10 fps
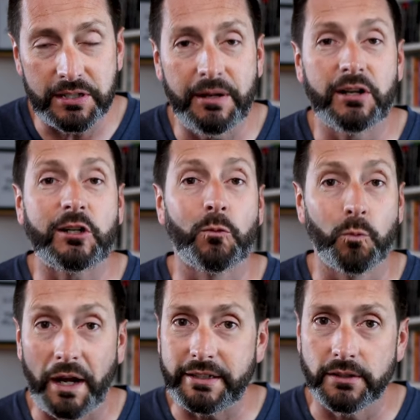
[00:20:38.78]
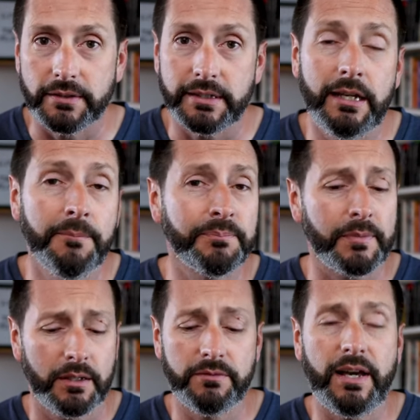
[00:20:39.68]
in America regularly.
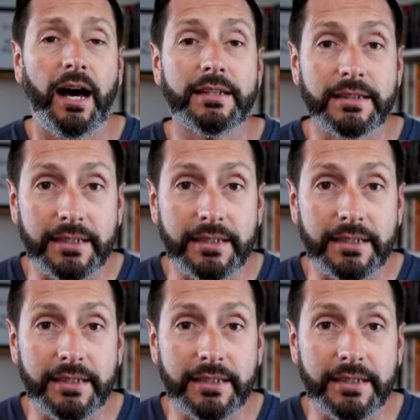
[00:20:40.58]
You've got